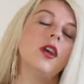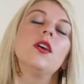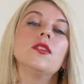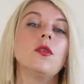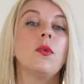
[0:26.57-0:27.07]

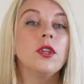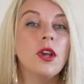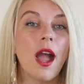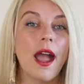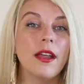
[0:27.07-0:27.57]
So when
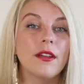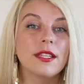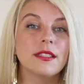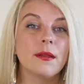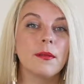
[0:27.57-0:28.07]
you're hiring
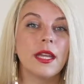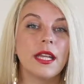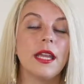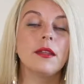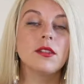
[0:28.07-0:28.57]
somebody,